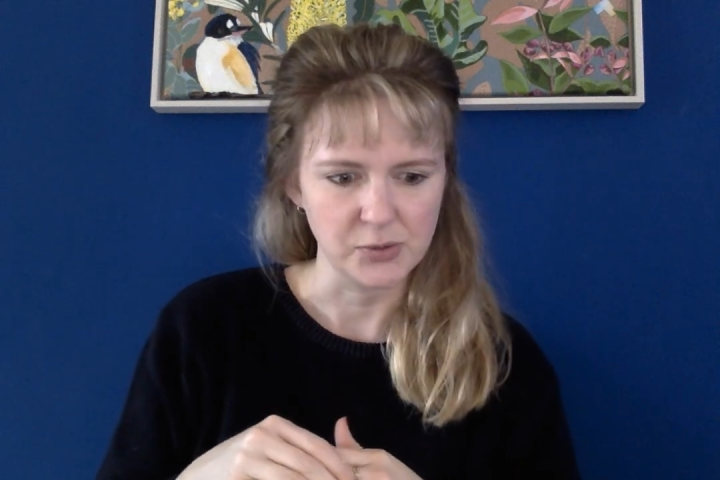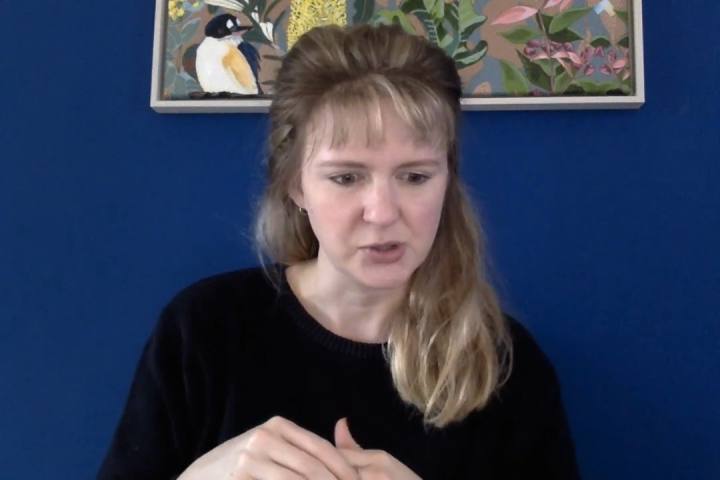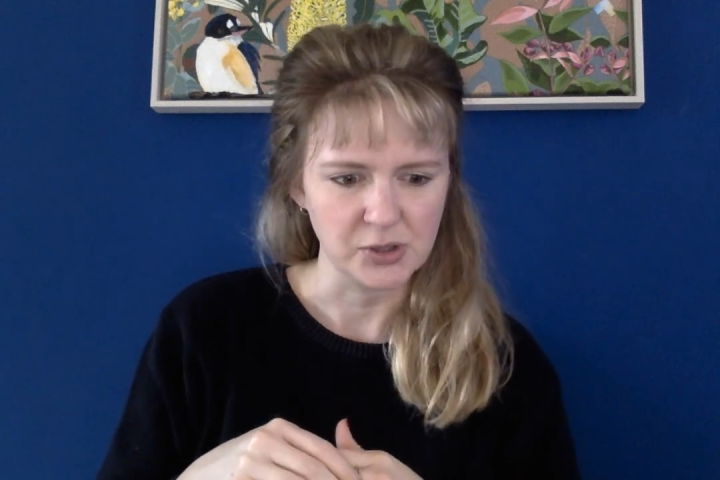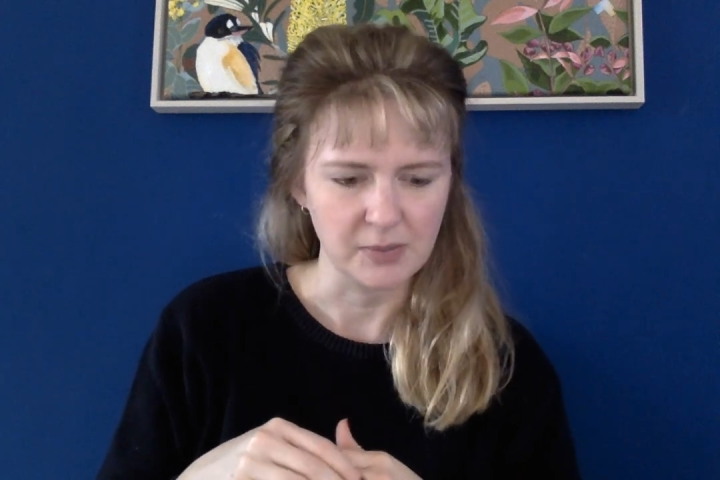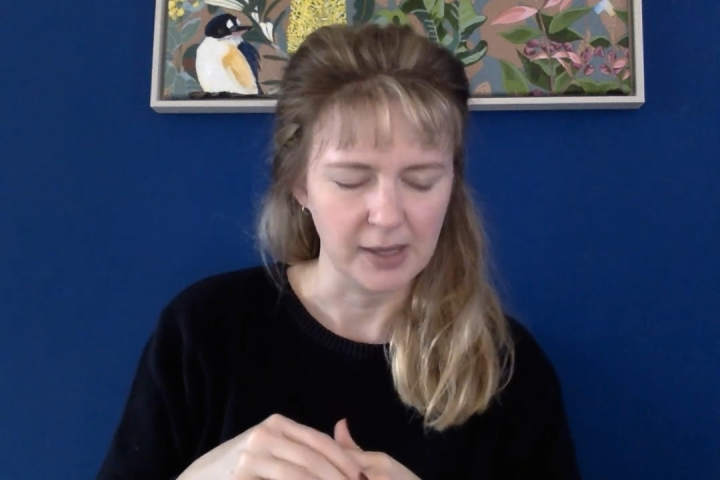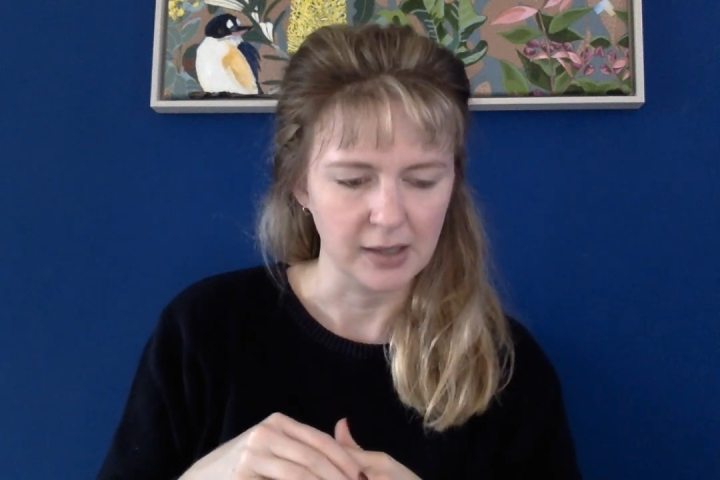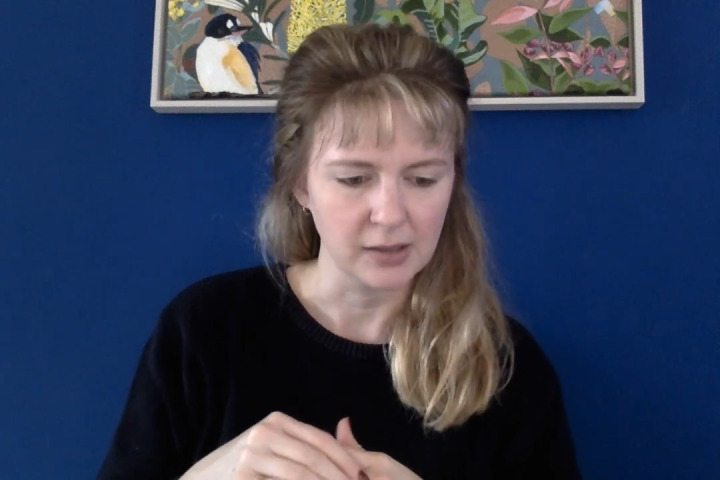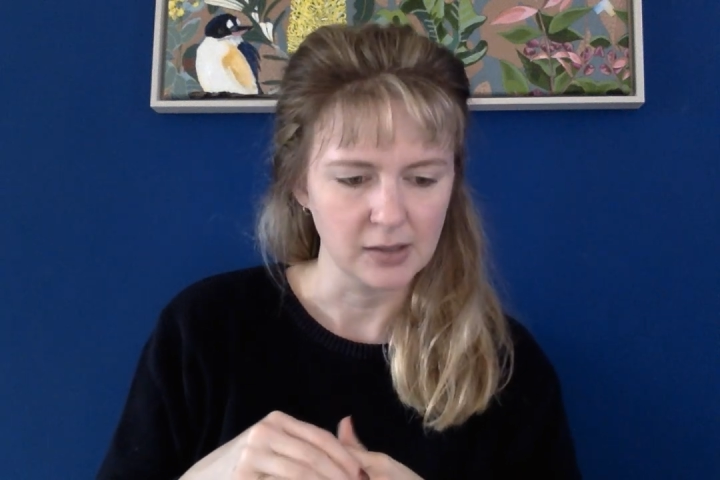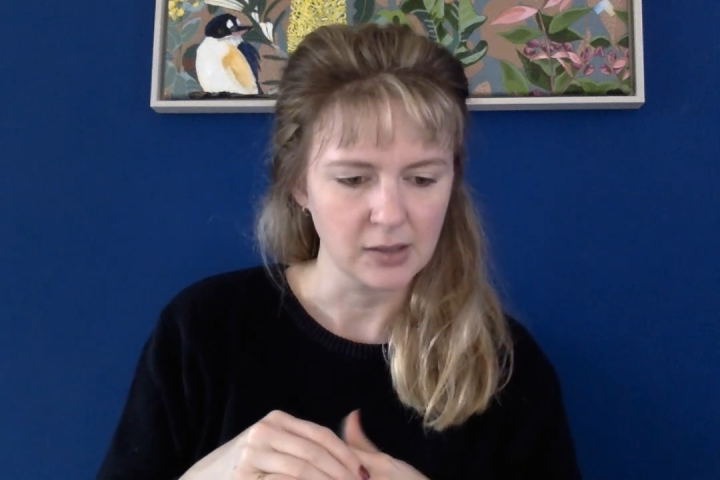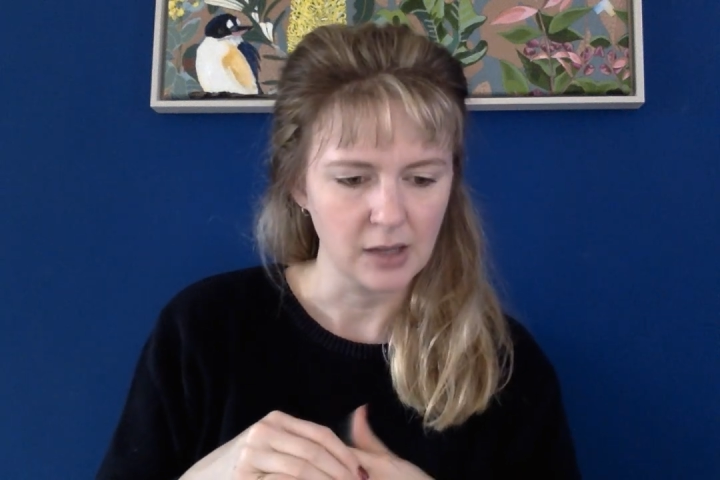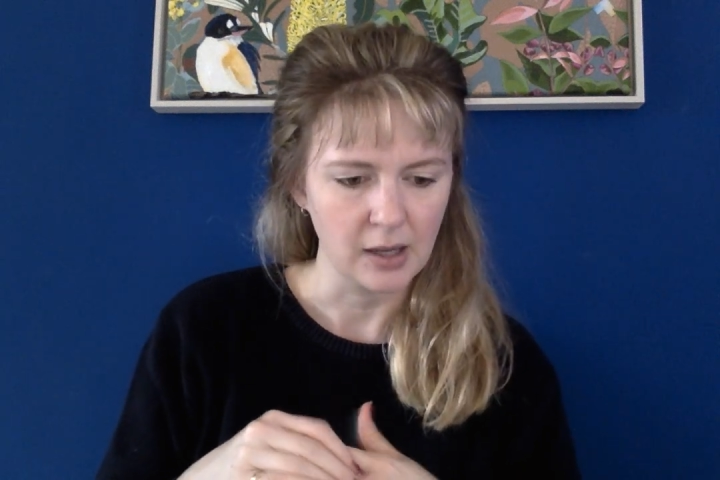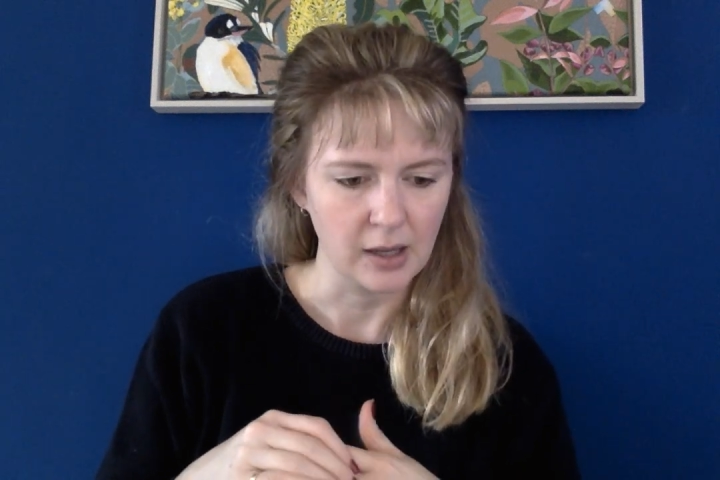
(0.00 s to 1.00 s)
which can make it
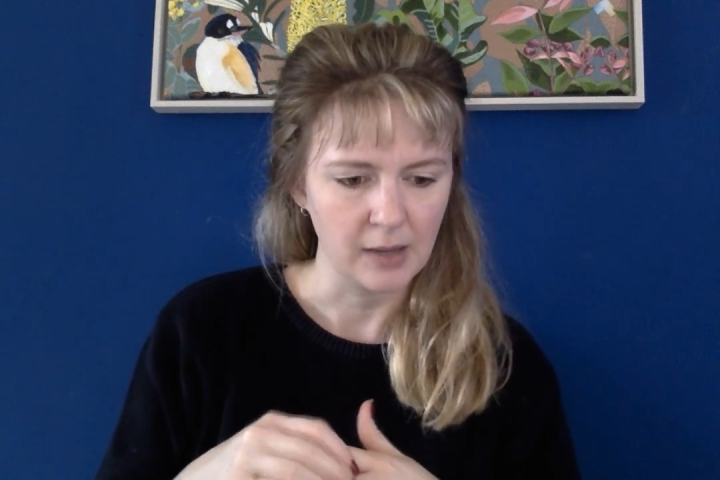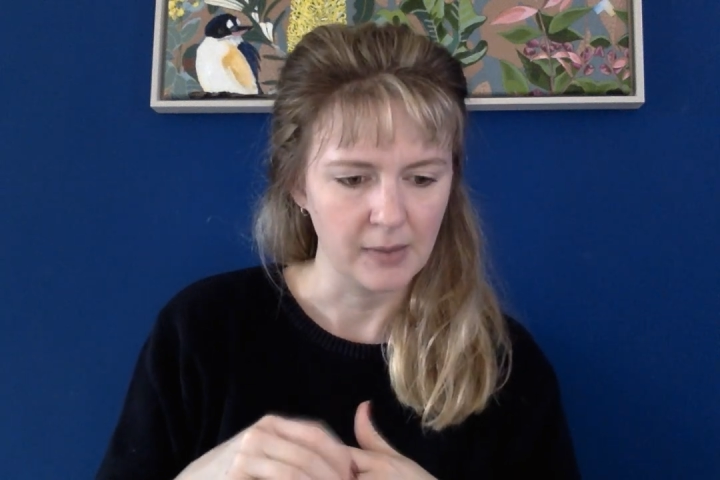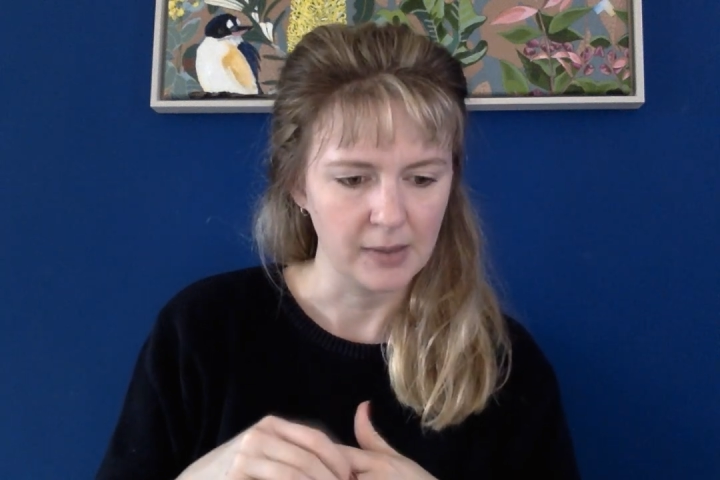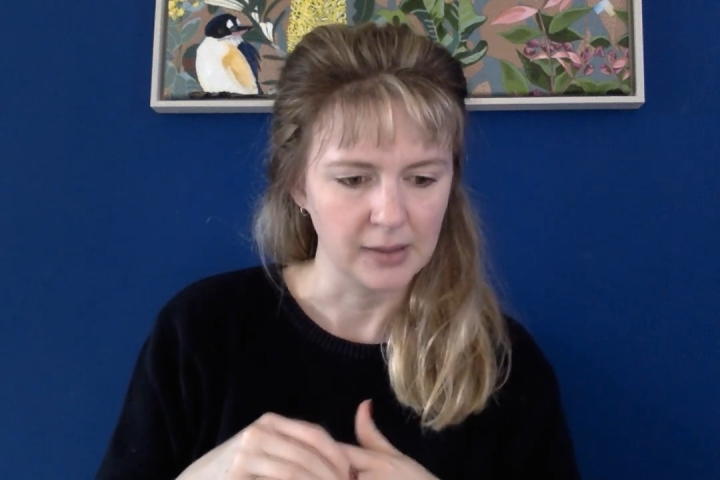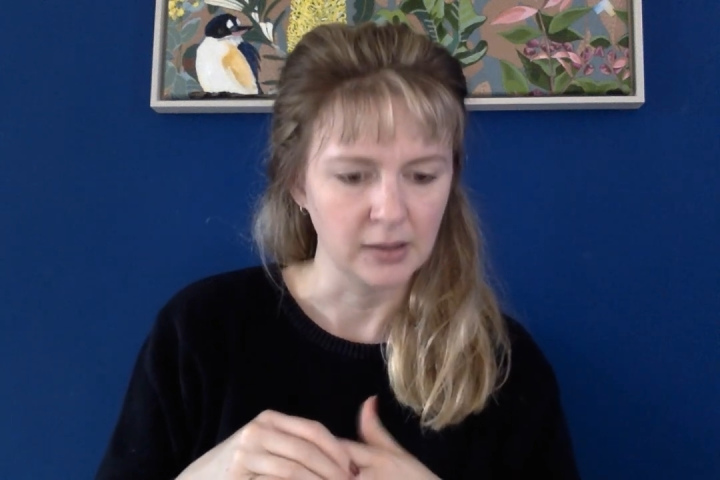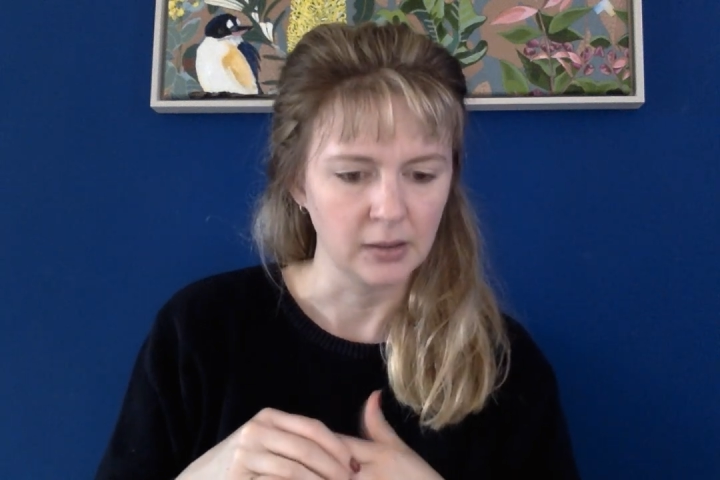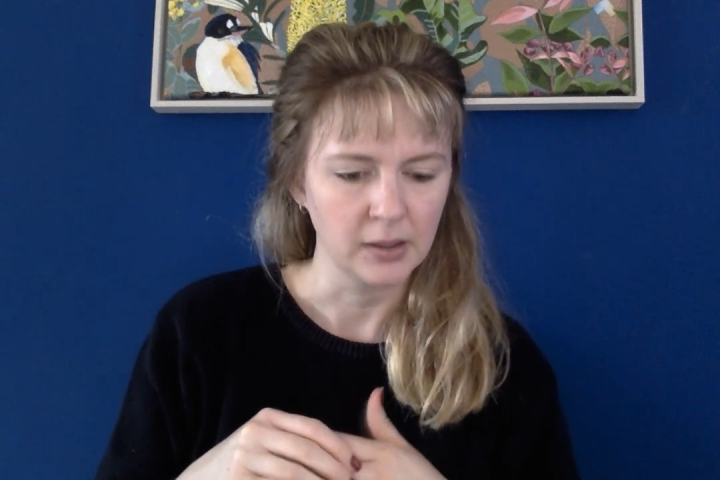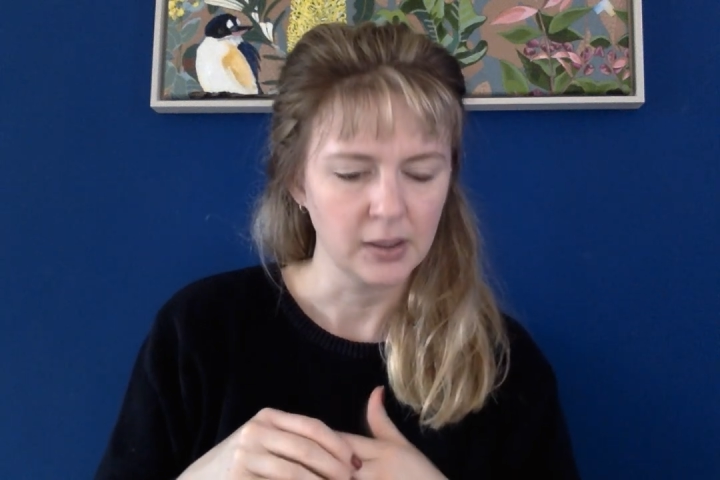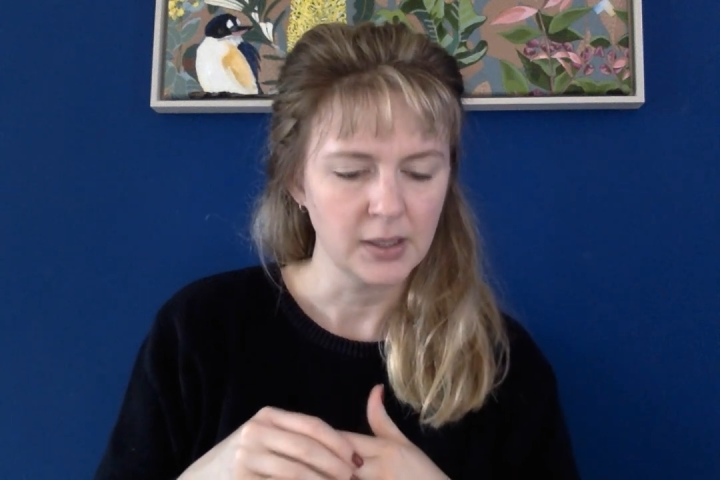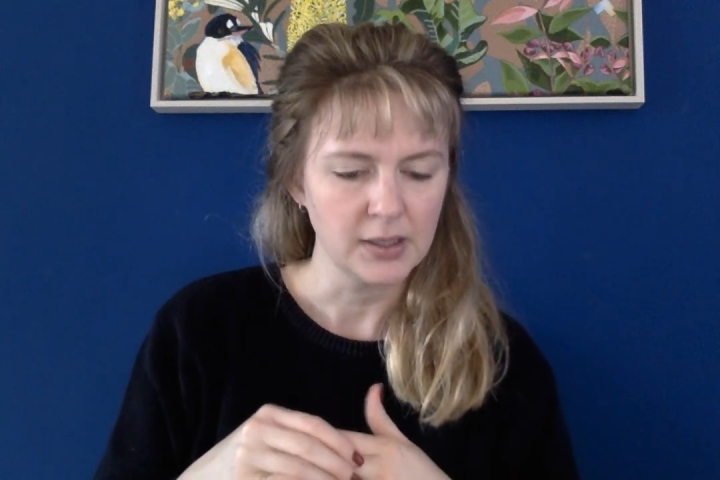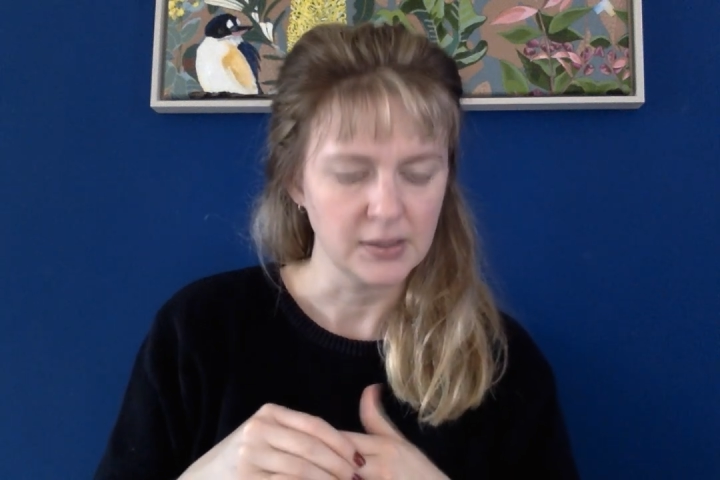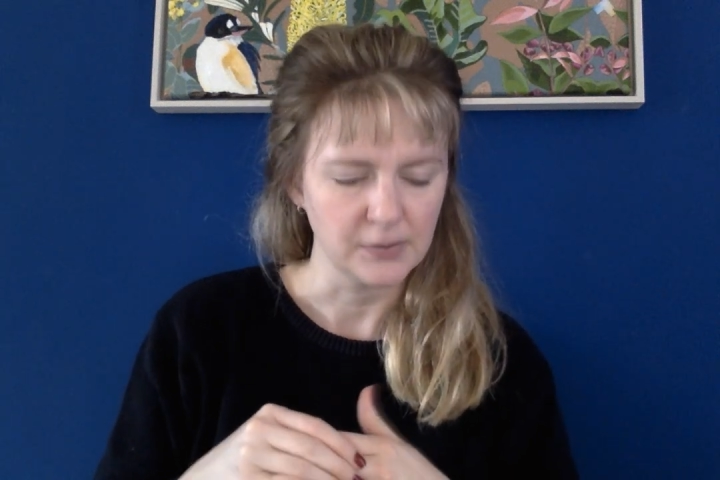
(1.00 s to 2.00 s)
a little
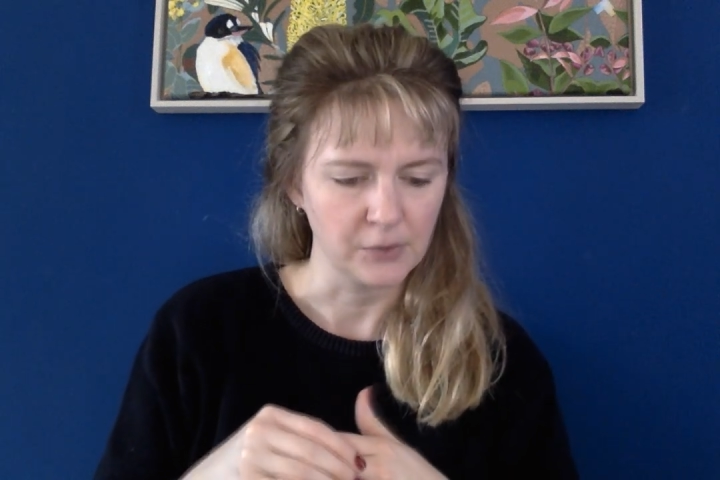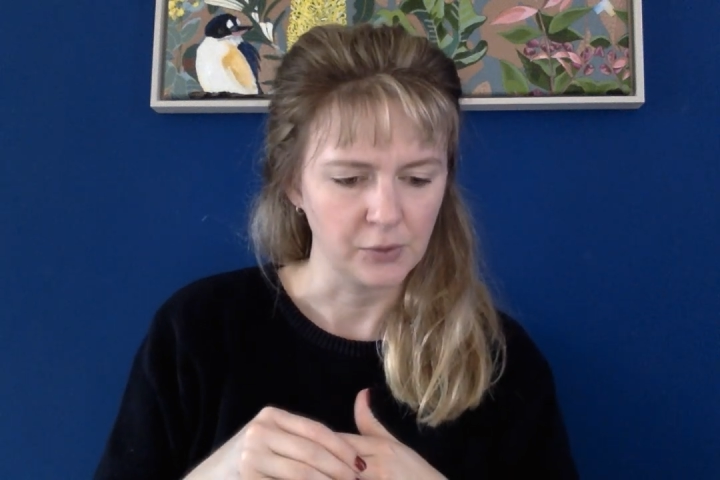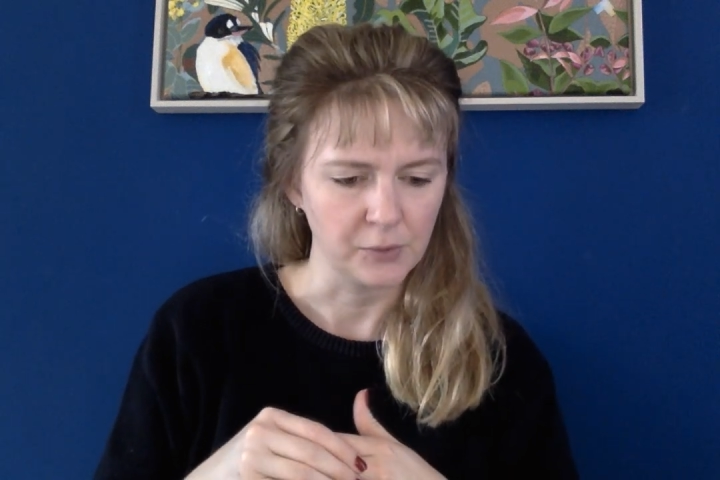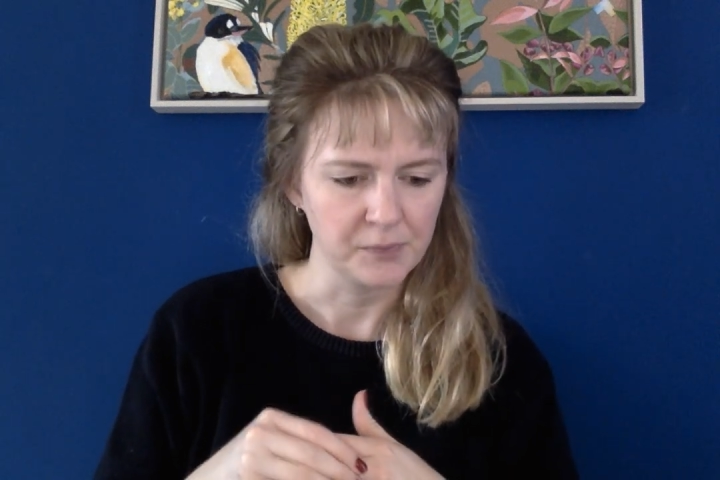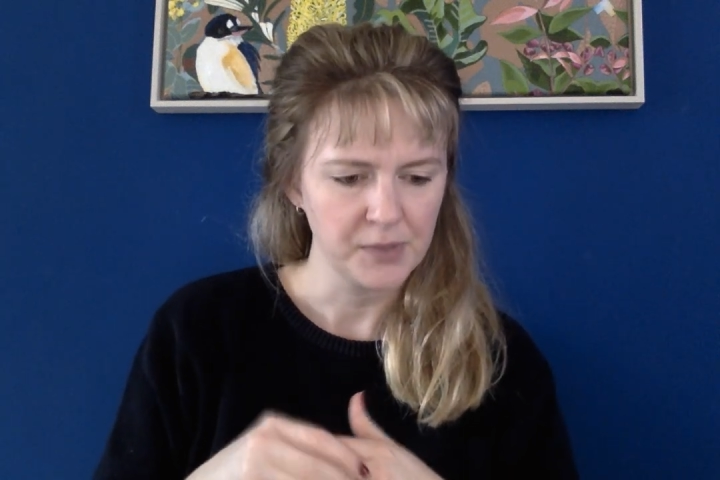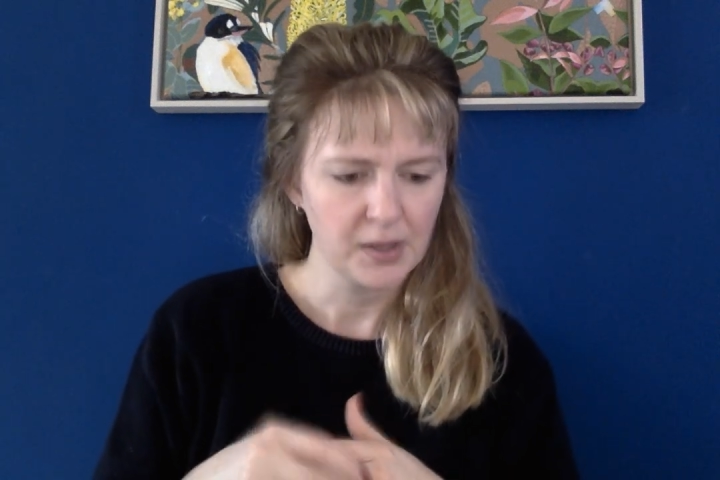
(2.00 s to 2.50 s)
difficult.